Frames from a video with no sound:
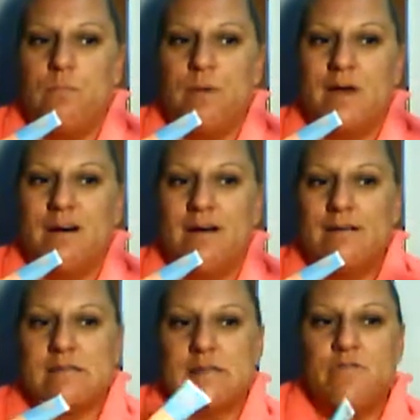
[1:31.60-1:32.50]

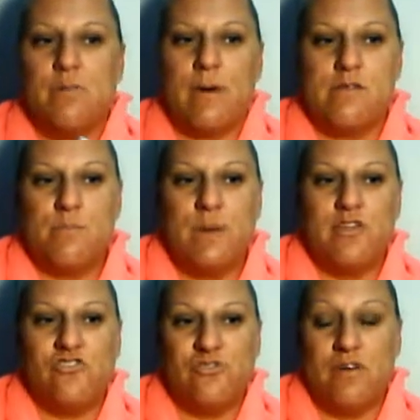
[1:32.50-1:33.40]
because living by the
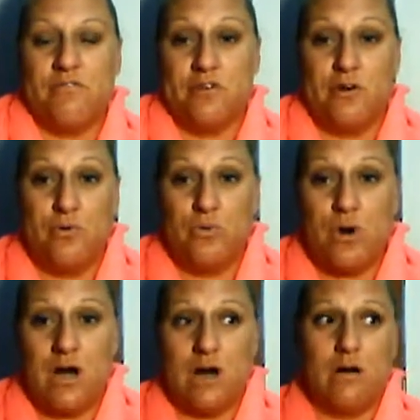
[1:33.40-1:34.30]
beach, you never
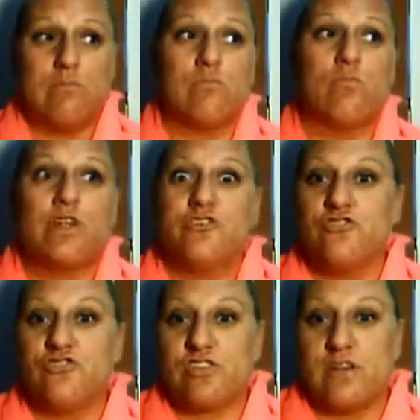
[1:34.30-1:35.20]
know um, when
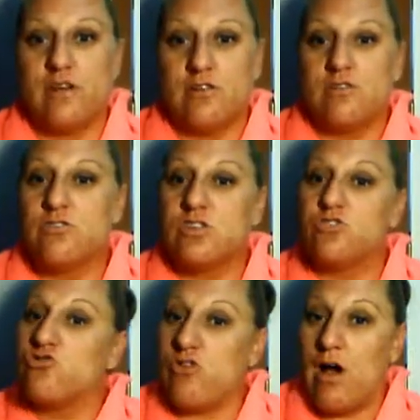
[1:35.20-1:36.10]
you're just going to
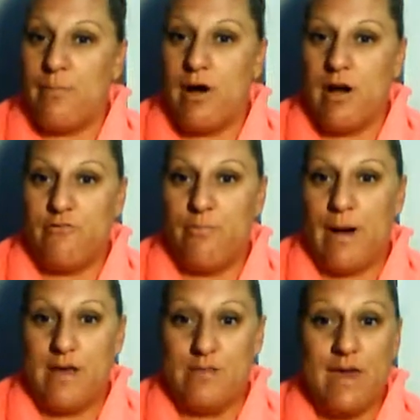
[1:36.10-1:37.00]
drop off
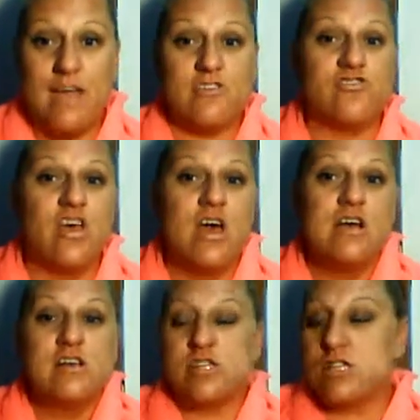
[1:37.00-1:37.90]
by the beach.
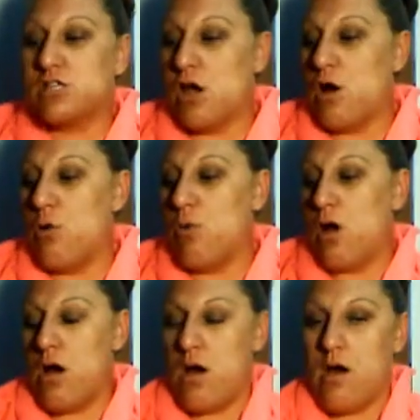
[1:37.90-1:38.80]

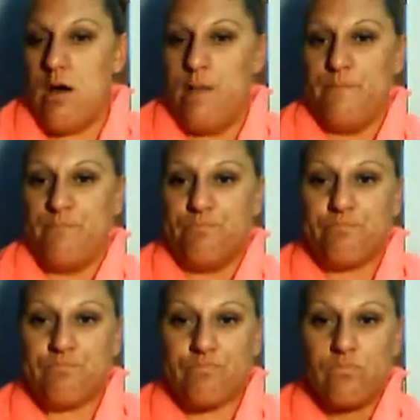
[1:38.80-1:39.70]
So, um,
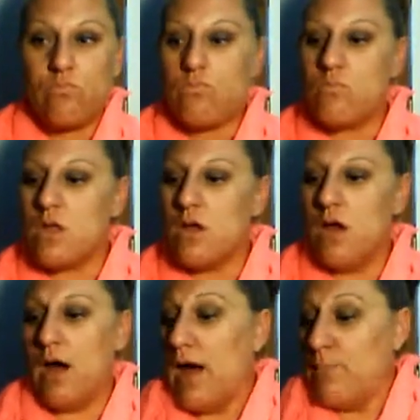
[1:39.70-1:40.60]

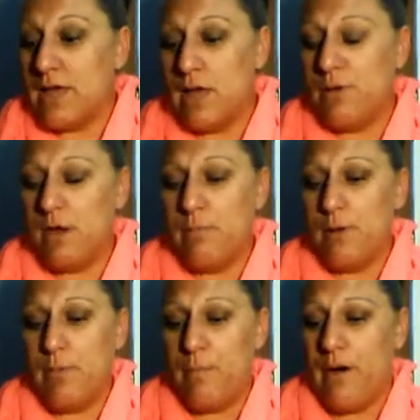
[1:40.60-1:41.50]
I've been keeping them
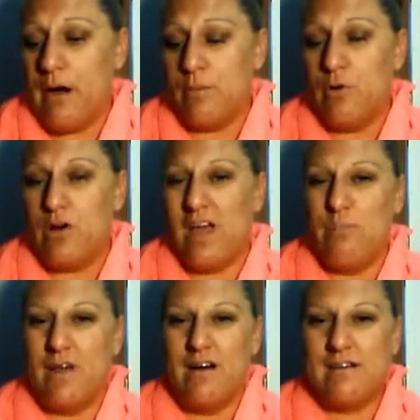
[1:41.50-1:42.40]
in my pocketbook,
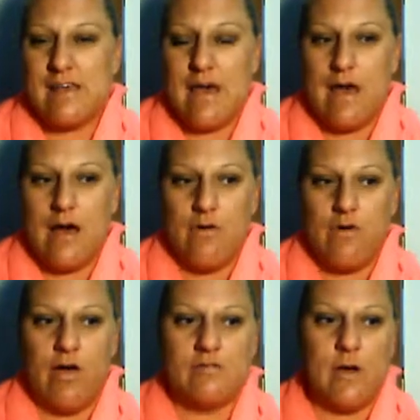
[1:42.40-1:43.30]
and because I
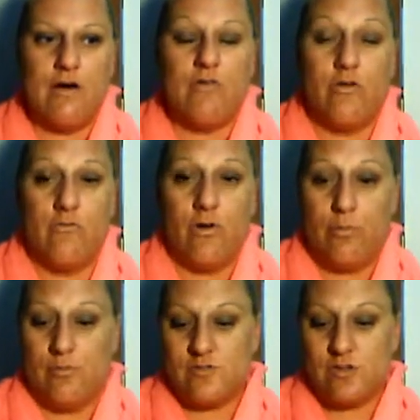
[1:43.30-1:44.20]
have, I also have a
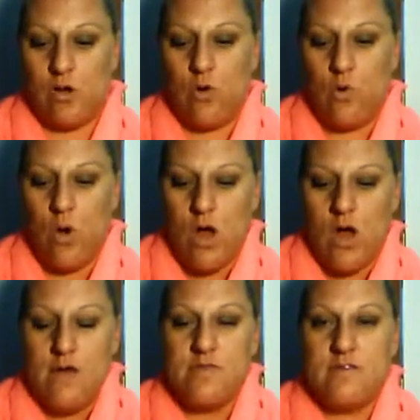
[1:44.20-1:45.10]
convertible. So,
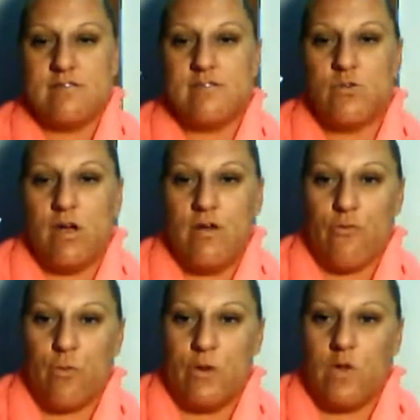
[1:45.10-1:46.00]
this is great
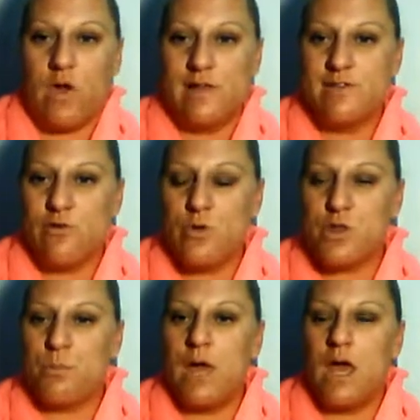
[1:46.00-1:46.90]
for when the kids are
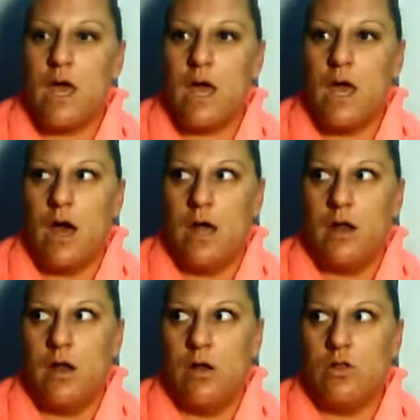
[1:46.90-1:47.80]
with me
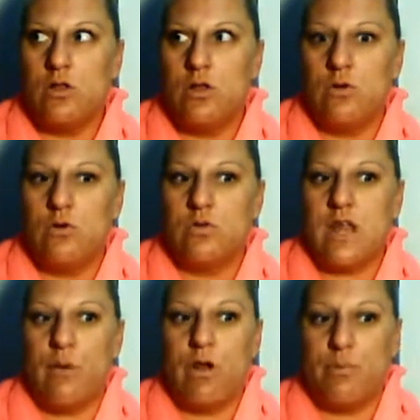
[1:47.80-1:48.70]
and
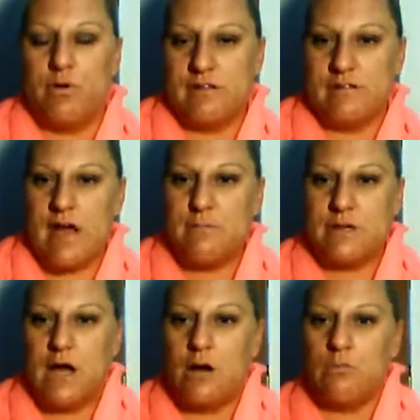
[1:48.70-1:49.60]
they want to put the top
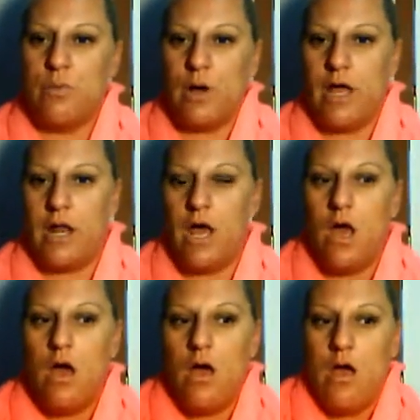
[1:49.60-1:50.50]
down, but
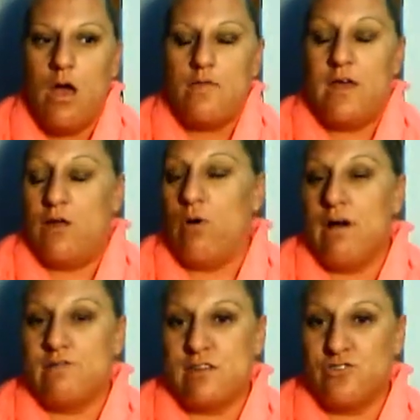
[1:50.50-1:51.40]
they don't
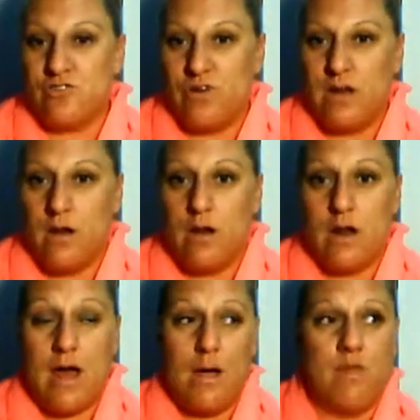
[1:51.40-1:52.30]
have sunscreen on.
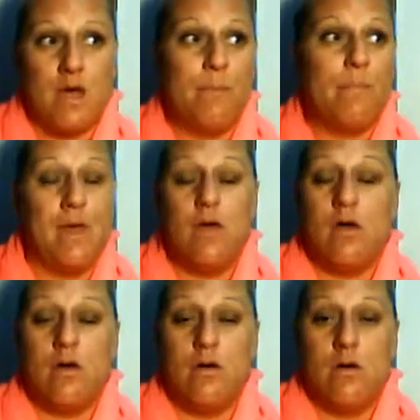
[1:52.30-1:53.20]
And I'm like a big